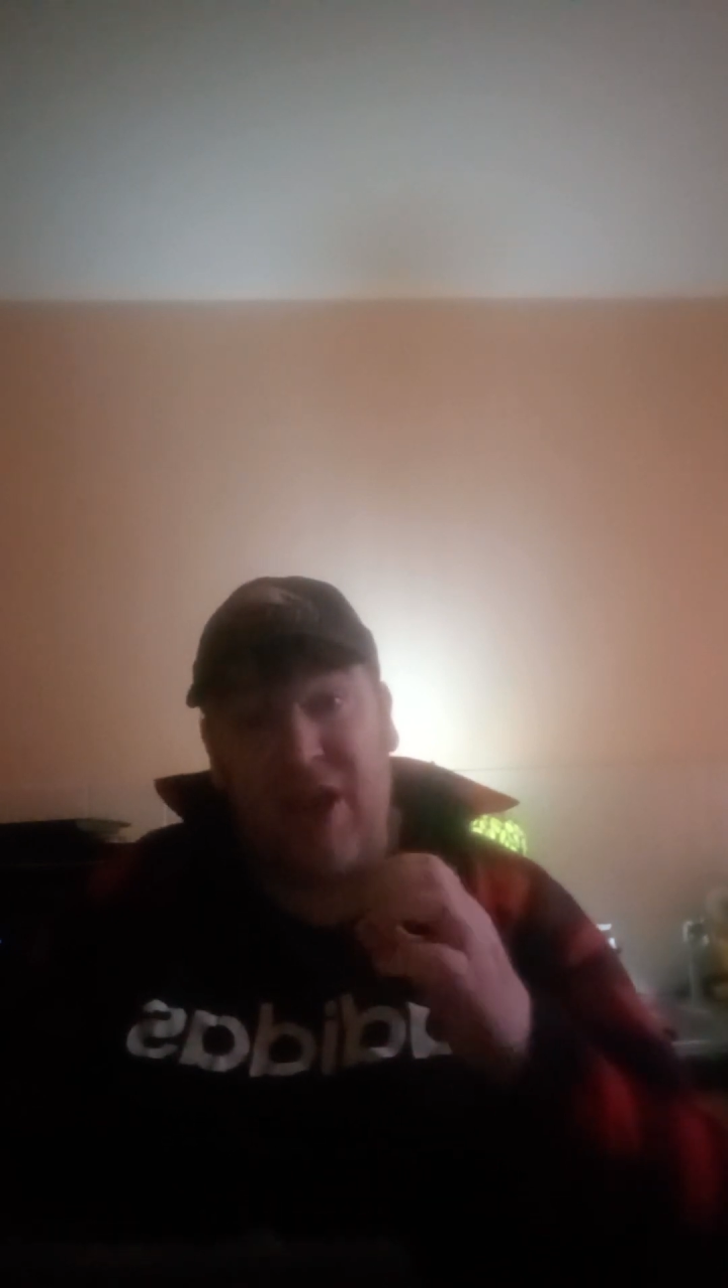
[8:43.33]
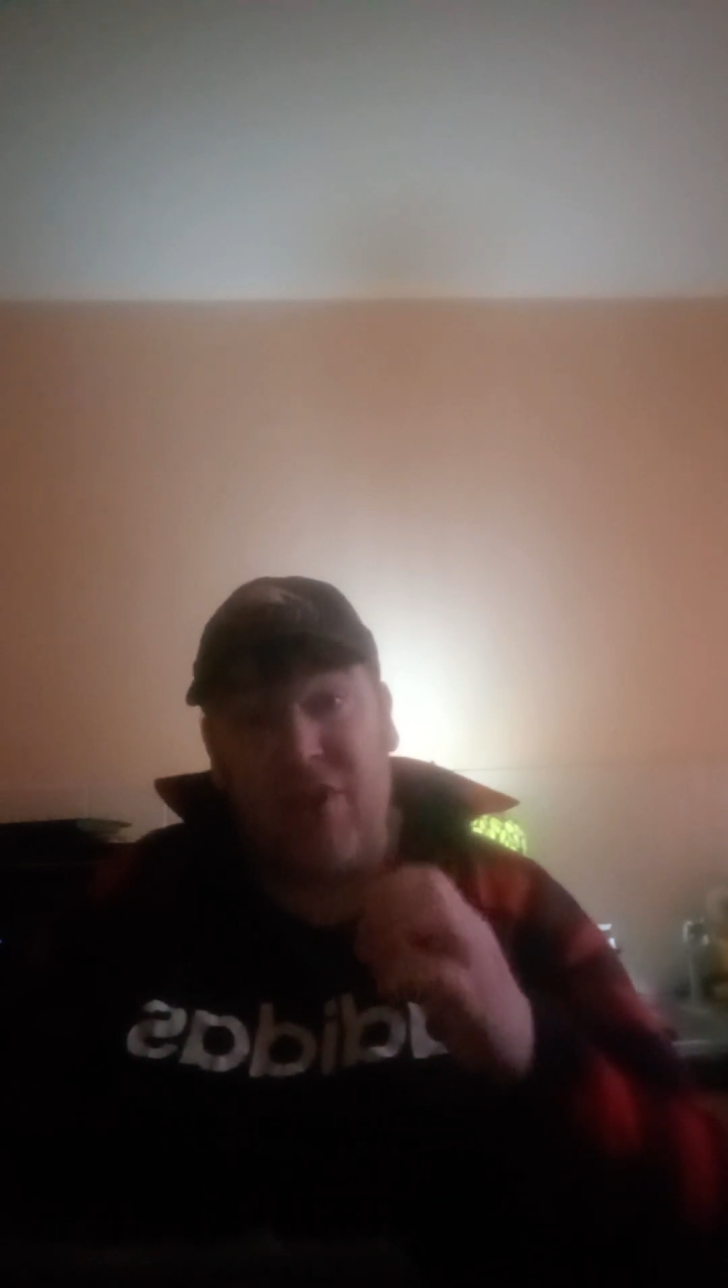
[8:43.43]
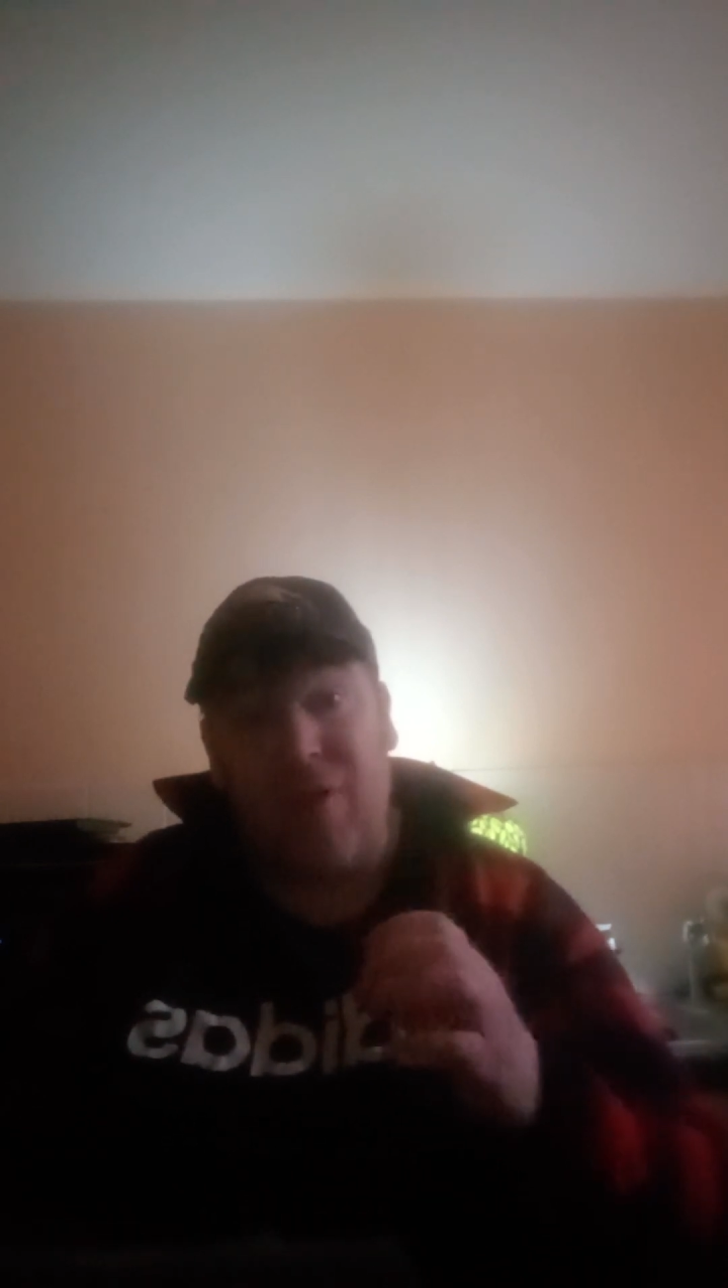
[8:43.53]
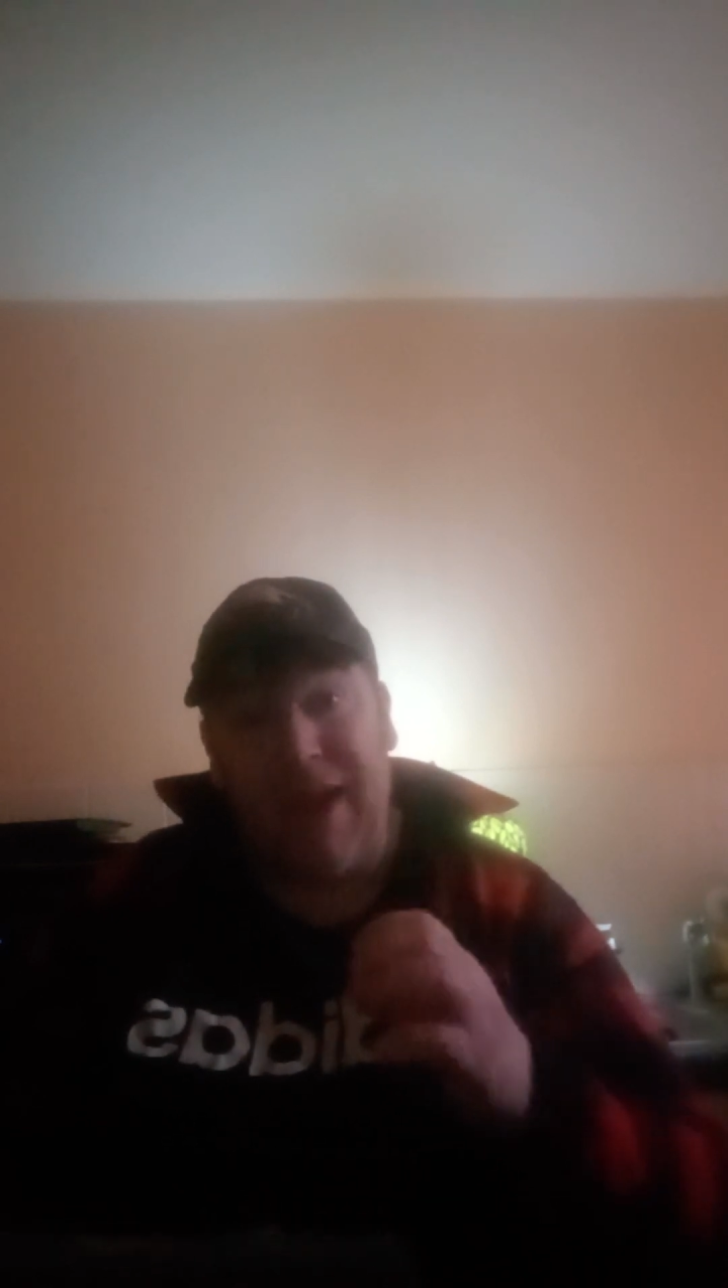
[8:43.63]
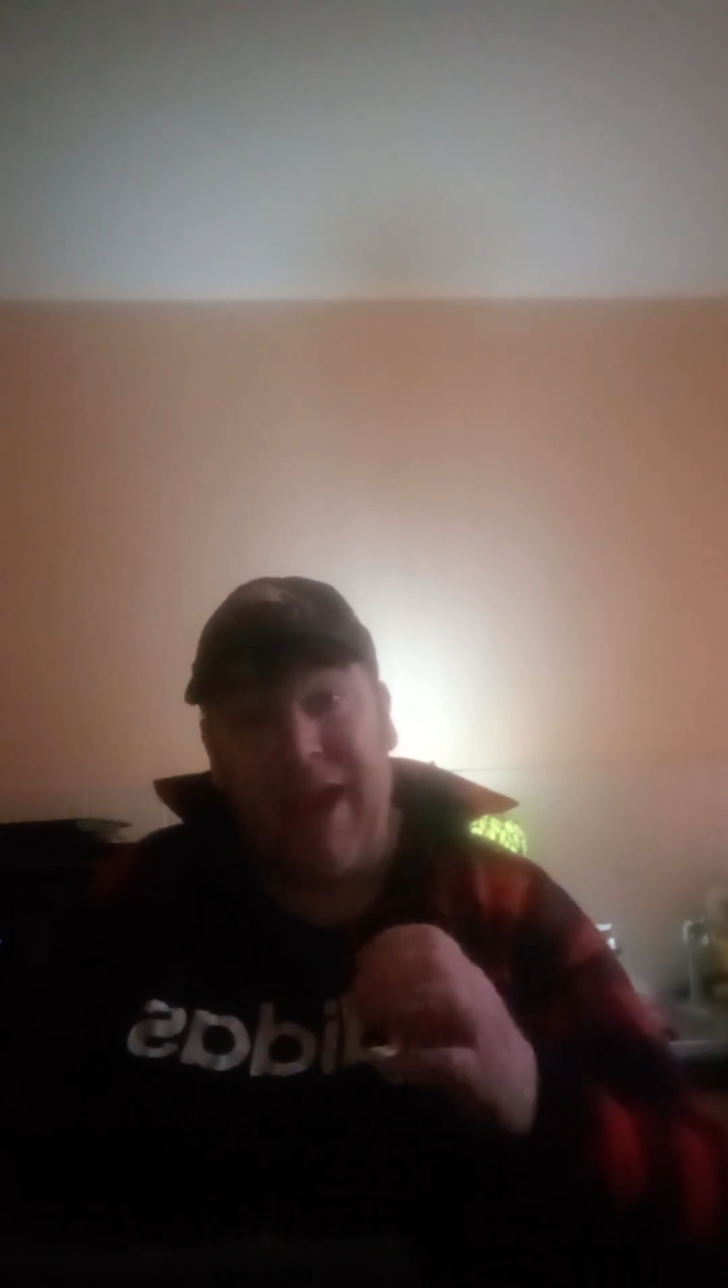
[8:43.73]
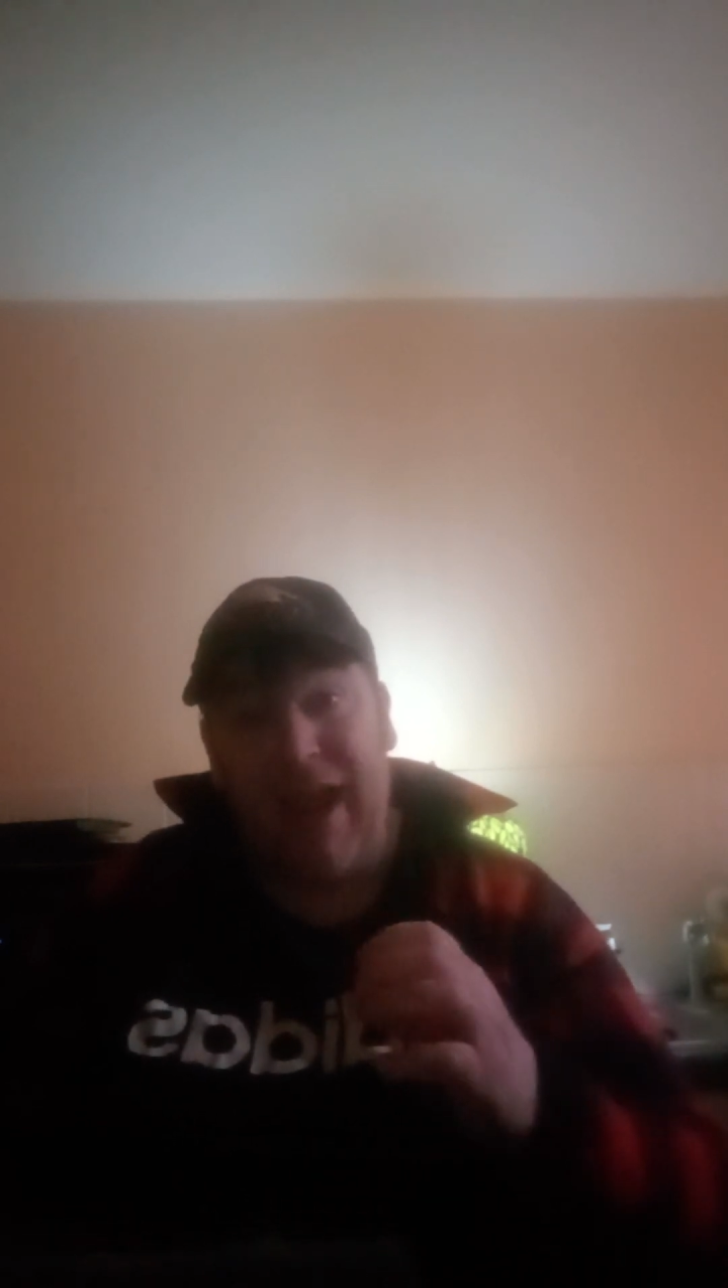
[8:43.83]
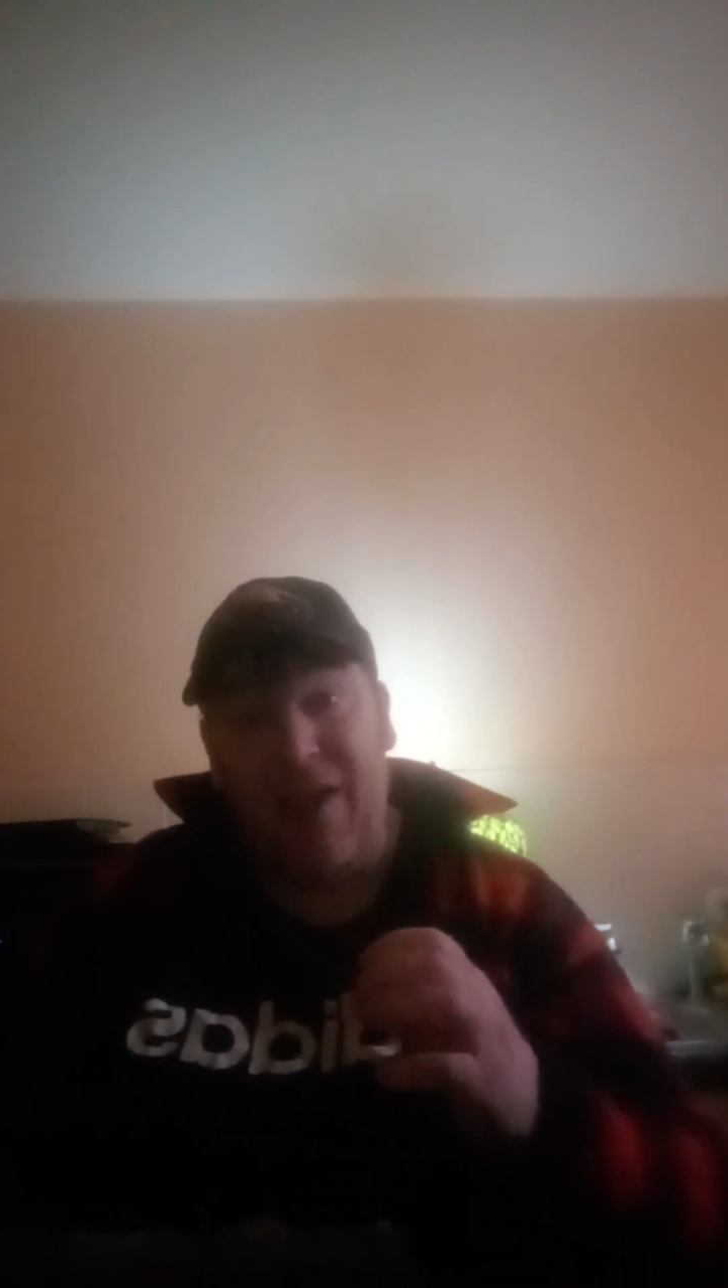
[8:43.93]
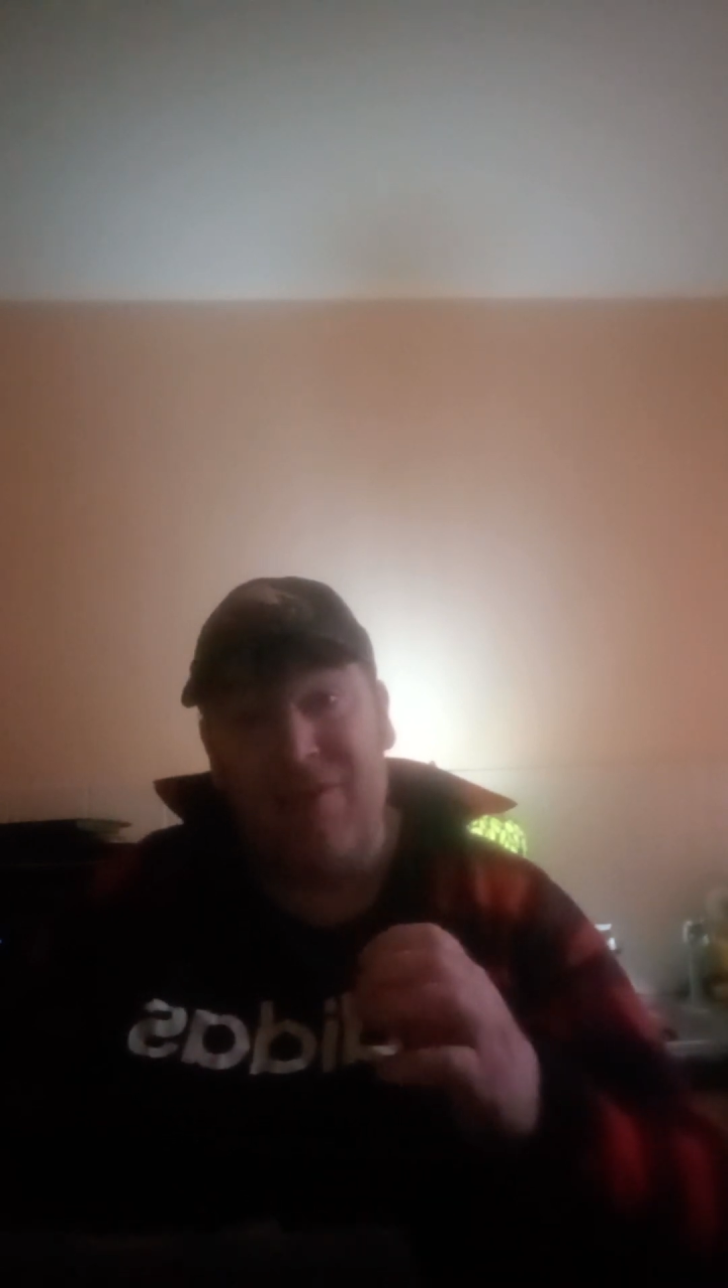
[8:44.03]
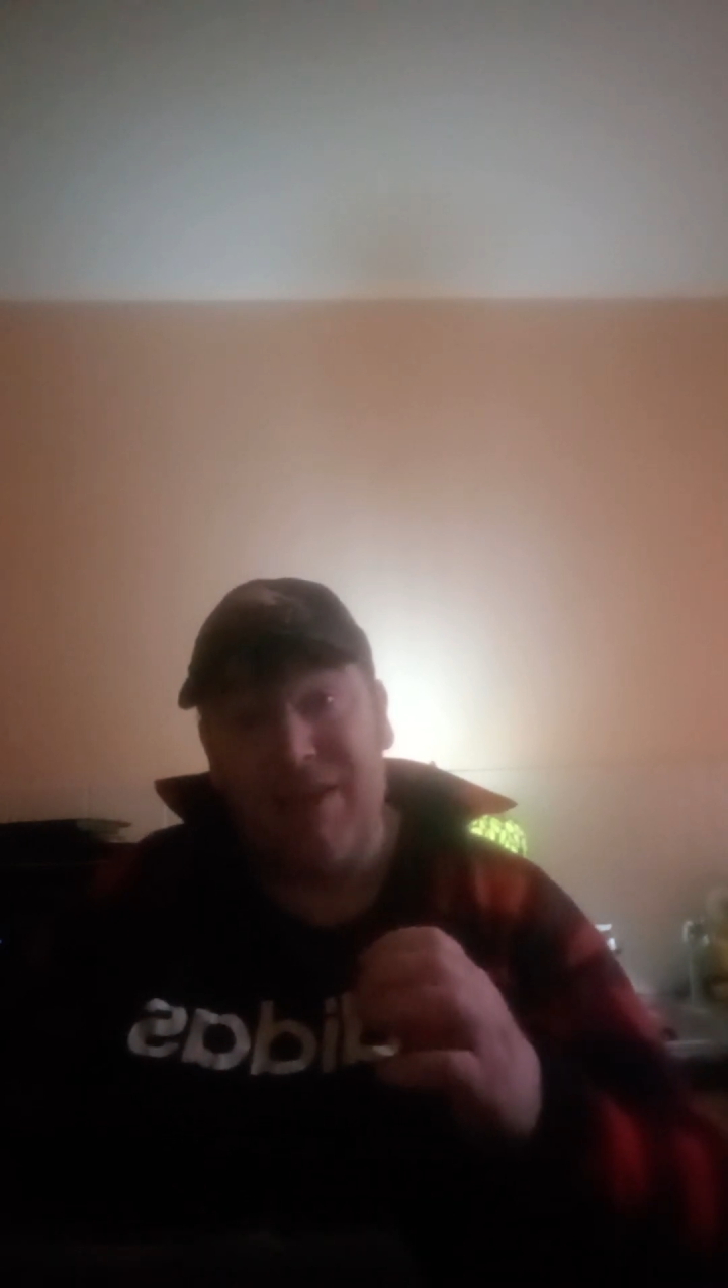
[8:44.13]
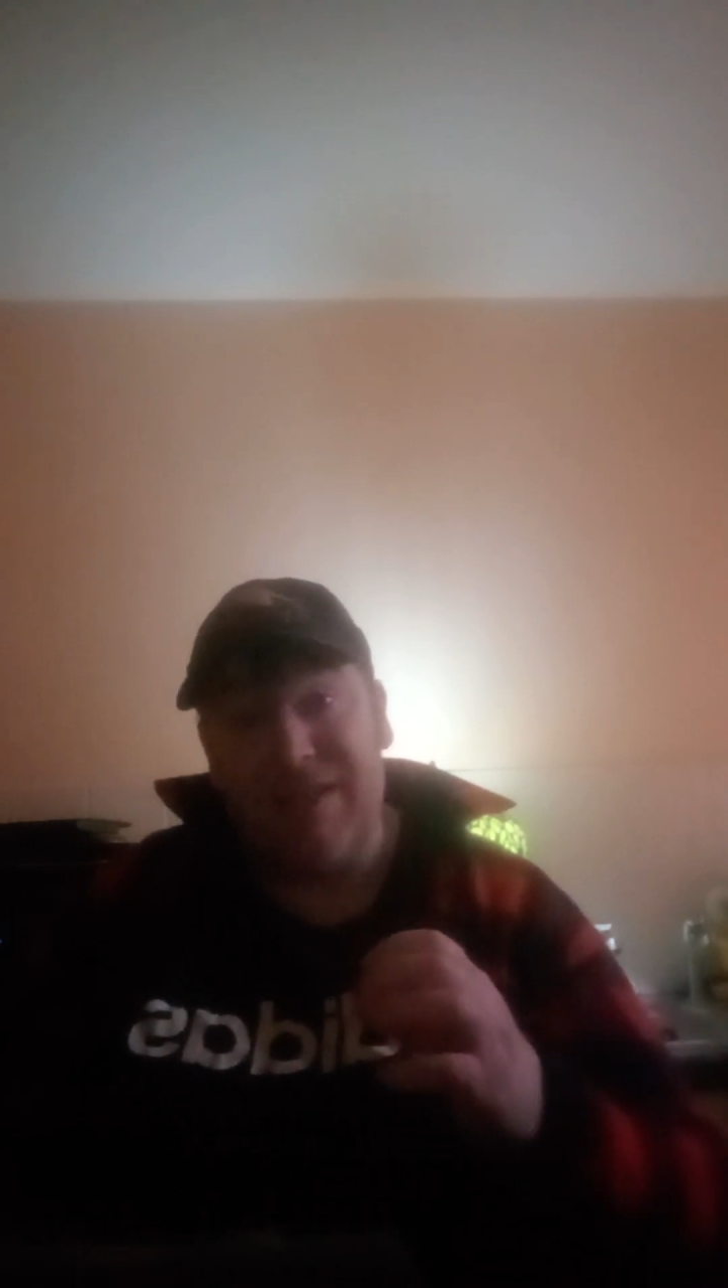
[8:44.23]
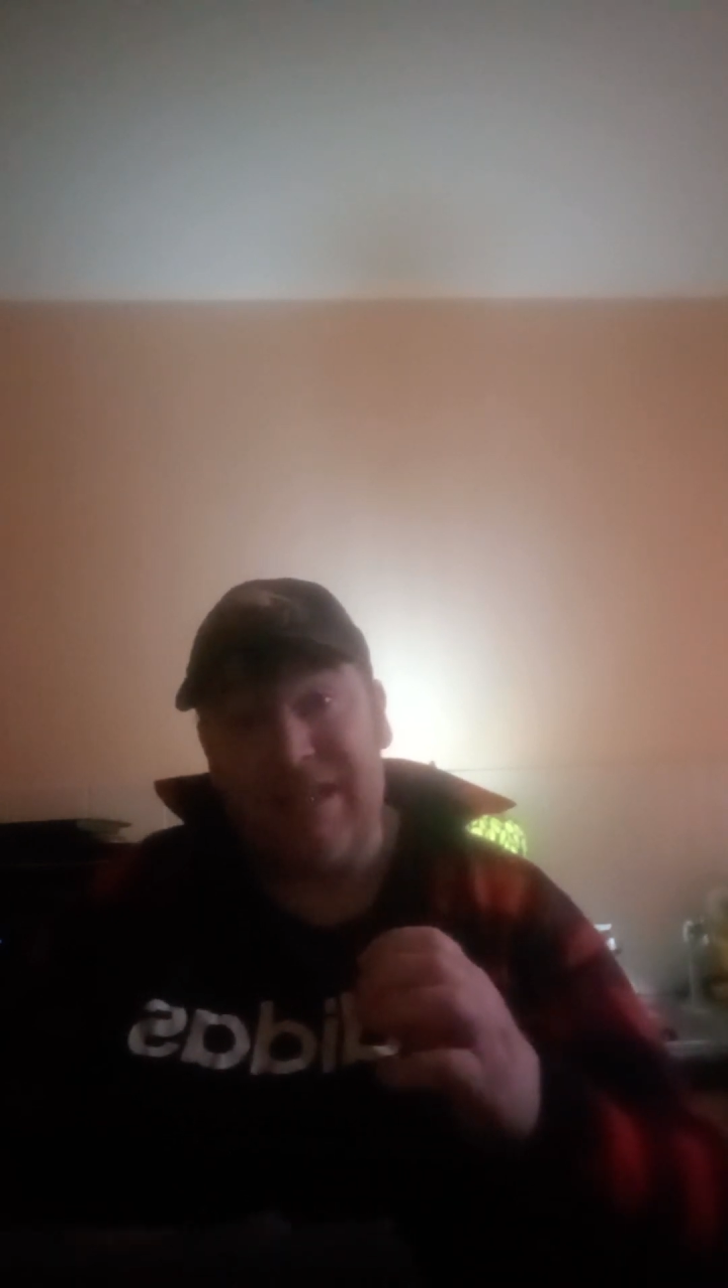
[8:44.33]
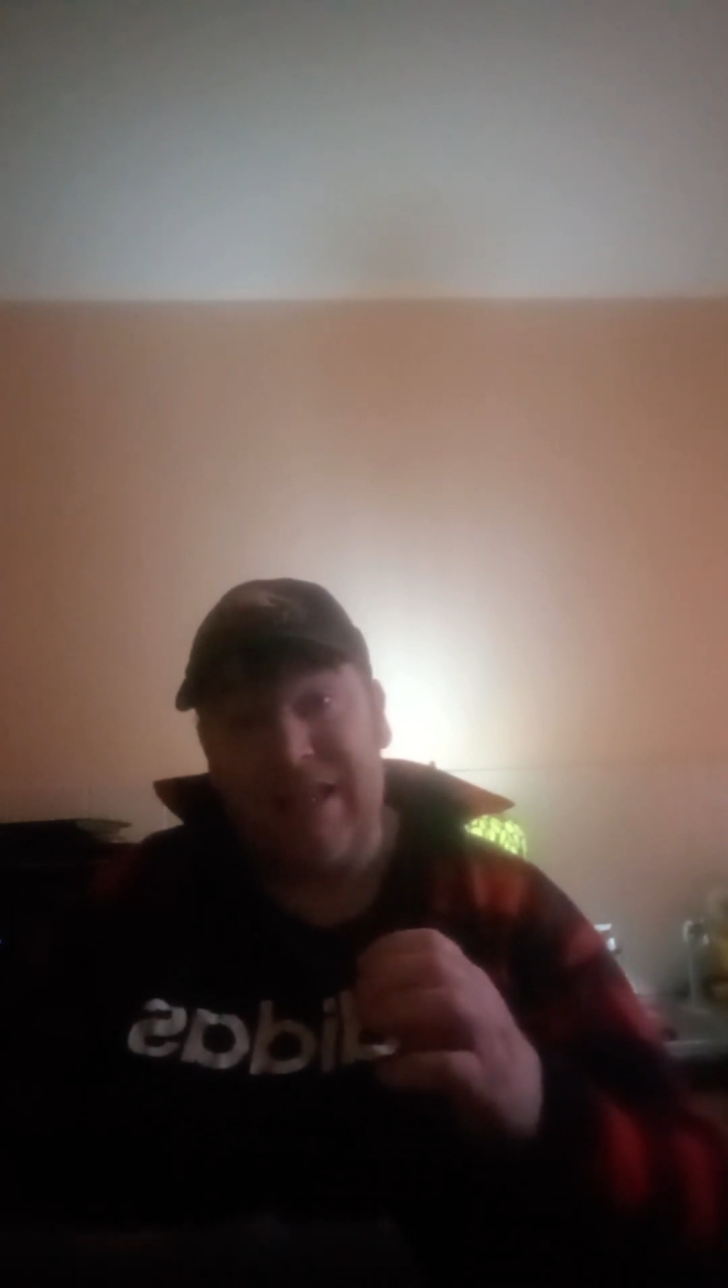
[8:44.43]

are grey areas